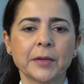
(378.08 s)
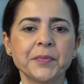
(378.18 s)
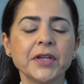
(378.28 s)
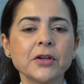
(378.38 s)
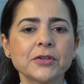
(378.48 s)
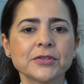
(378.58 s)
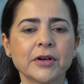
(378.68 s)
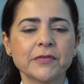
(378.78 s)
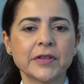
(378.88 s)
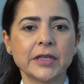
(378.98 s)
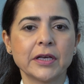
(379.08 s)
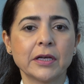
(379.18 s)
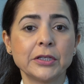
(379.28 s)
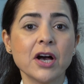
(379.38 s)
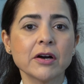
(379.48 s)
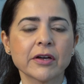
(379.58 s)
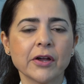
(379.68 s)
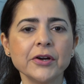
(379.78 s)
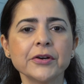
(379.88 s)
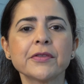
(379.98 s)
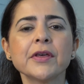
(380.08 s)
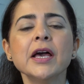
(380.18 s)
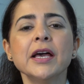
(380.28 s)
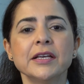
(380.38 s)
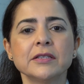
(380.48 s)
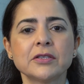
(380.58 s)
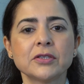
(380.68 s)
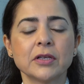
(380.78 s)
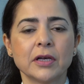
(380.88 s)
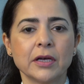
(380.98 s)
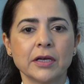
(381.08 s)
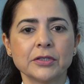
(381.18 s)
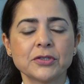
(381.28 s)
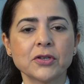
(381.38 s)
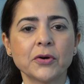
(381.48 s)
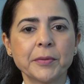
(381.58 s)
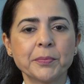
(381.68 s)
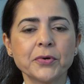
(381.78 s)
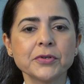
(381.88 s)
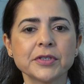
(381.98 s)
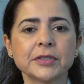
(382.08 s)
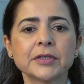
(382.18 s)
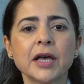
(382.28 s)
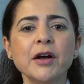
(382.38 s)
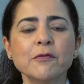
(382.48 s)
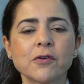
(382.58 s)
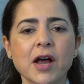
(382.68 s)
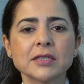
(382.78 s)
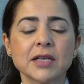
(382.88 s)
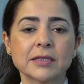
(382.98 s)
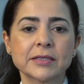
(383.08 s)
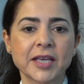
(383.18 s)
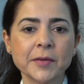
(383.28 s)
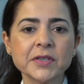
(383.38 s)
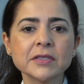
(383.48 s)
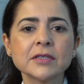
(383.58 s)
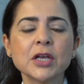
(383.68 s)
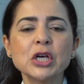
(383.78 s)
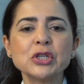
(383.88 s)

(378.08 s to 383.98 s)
periods of the young Earth is so important for us as chemists.